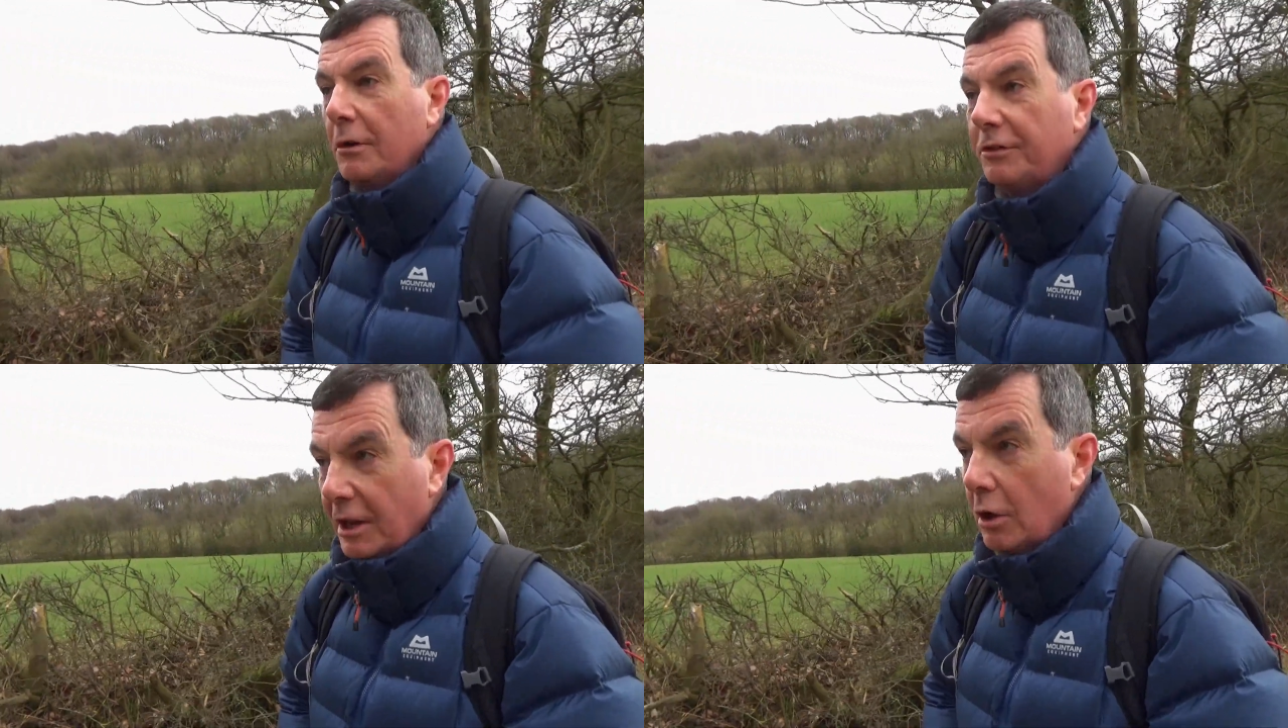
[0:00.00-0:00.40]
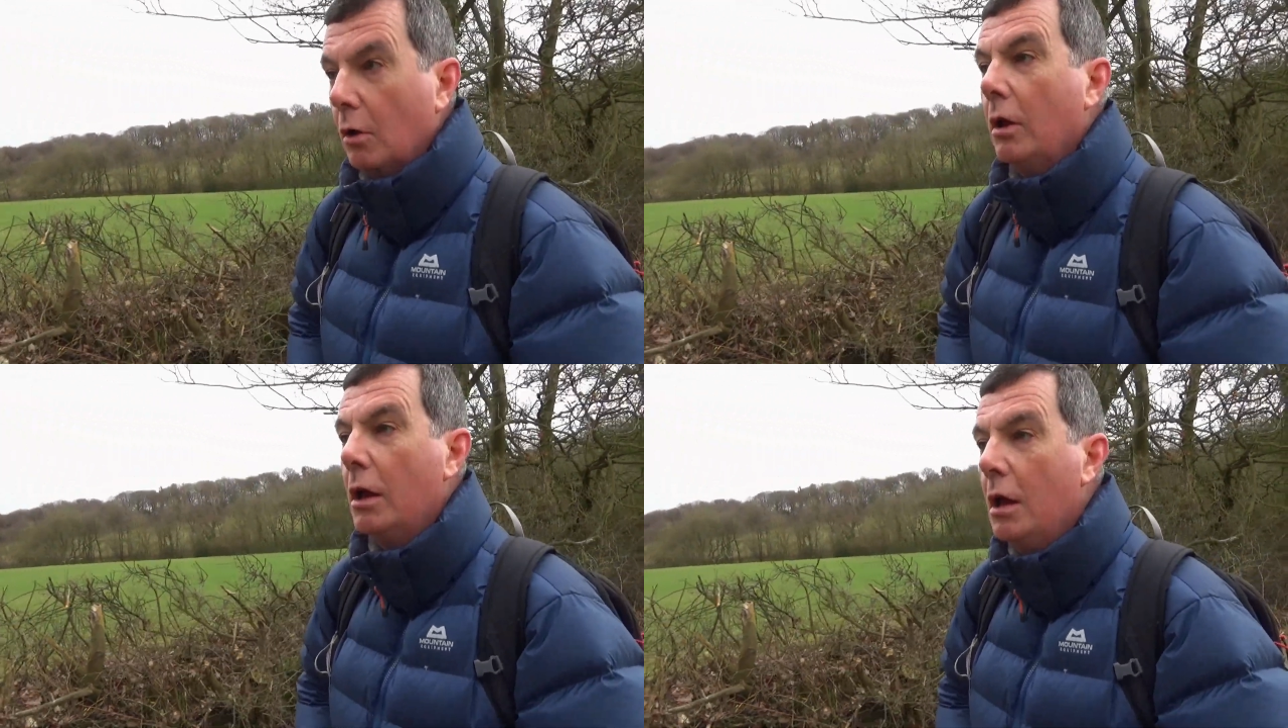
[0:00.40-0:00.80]
I
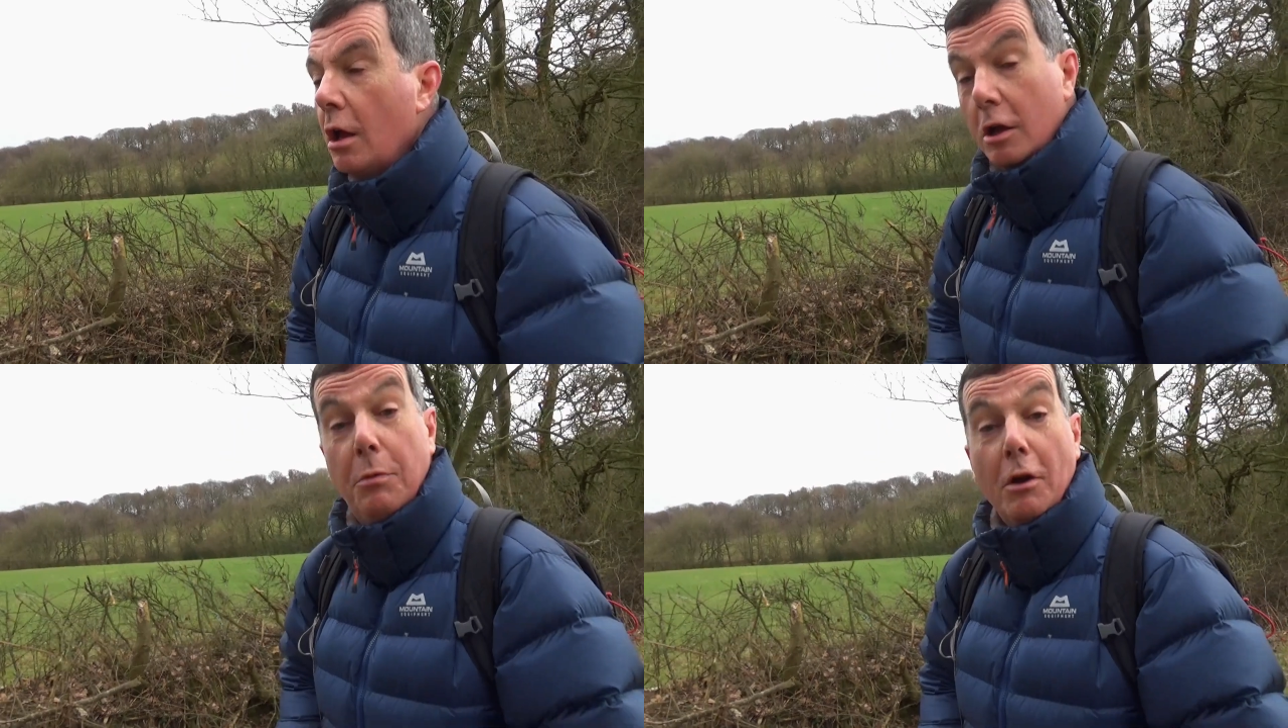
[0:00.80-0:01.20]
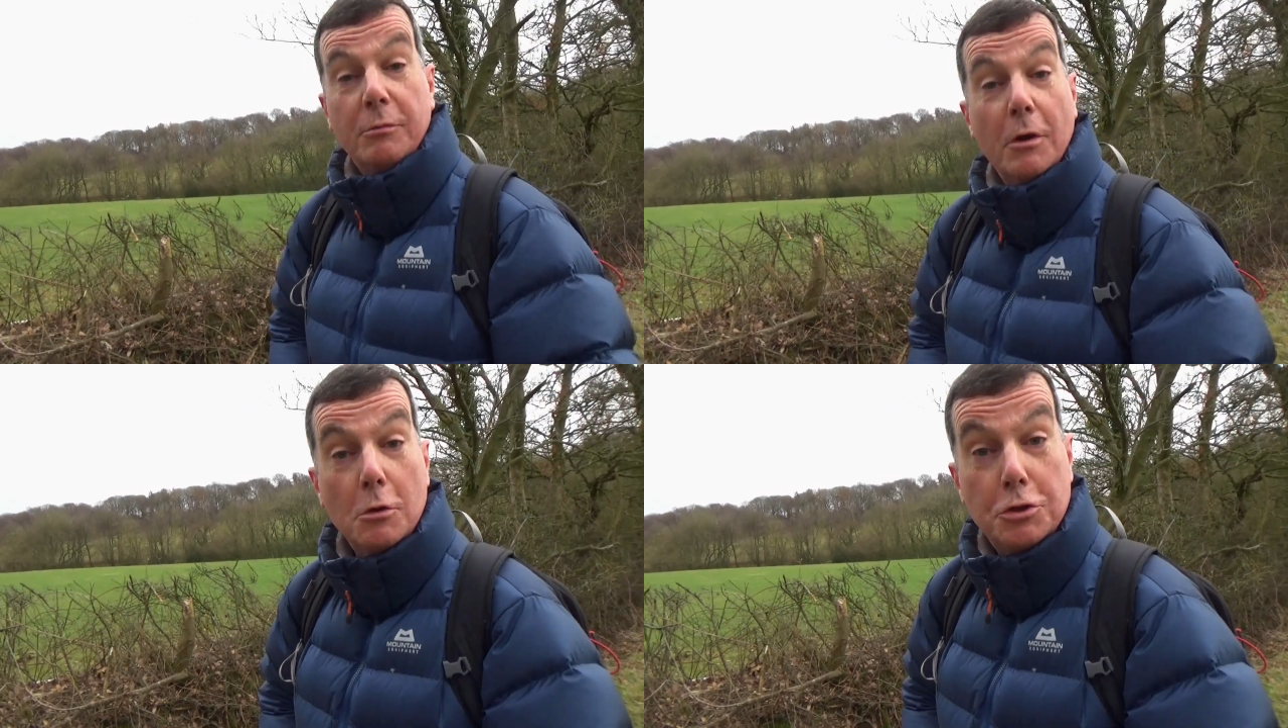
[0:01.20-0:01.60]
still
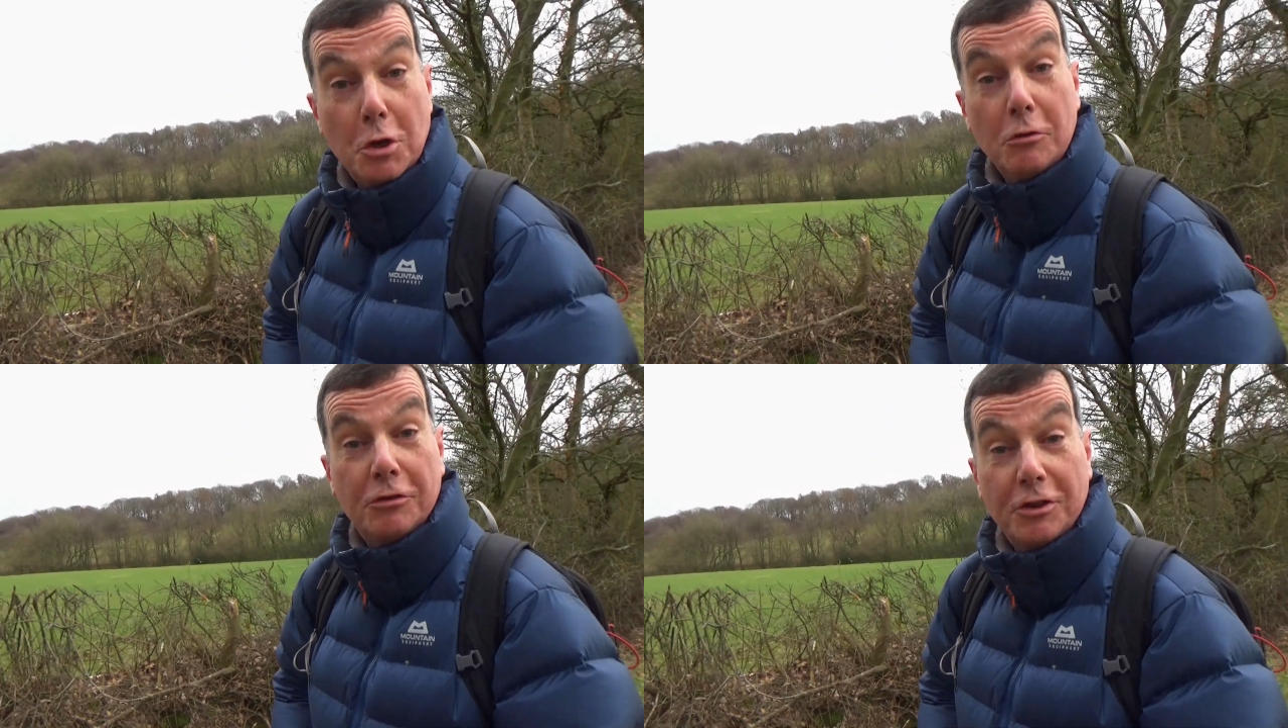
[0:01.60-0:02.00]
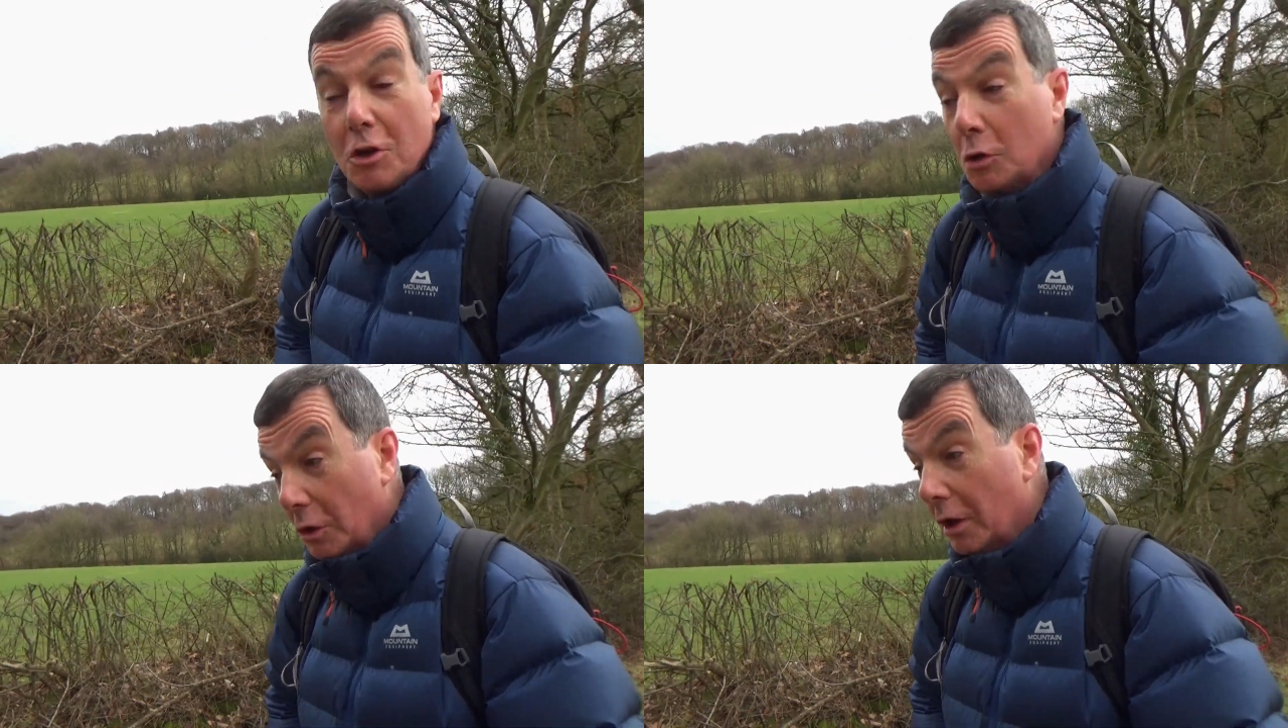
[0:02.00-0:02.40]
composed my own tunes
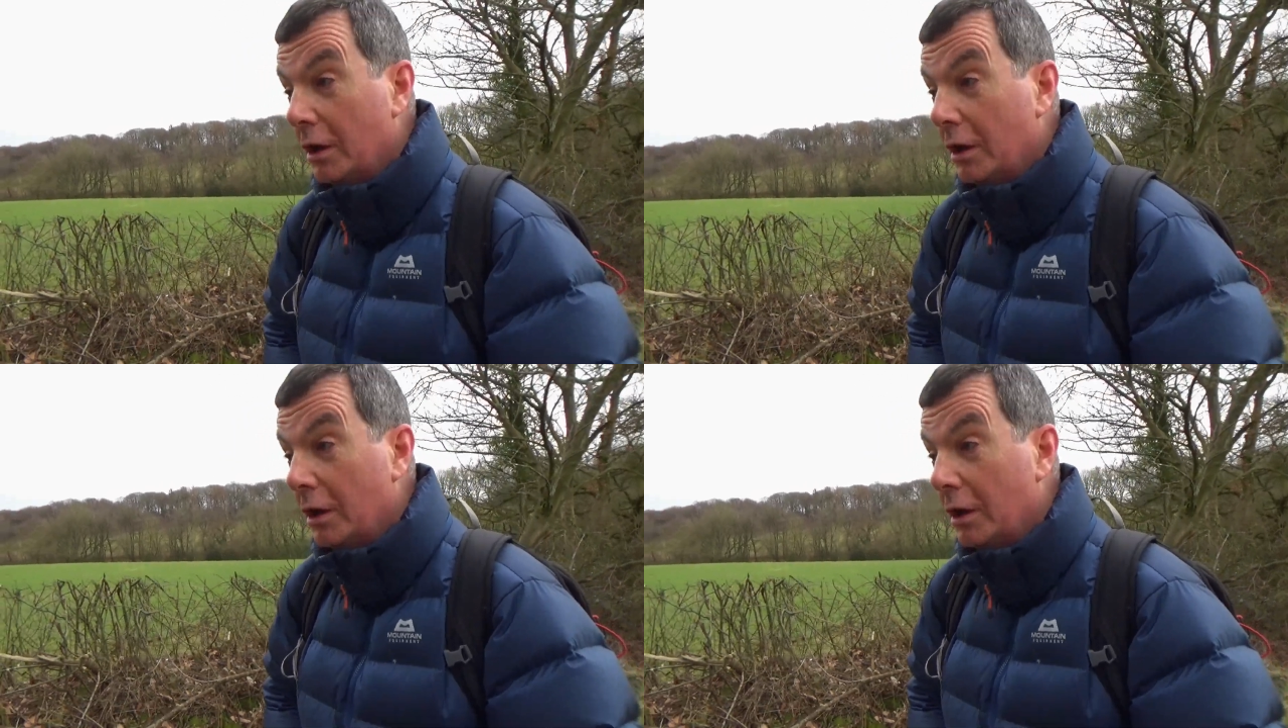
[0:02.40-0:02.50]
too.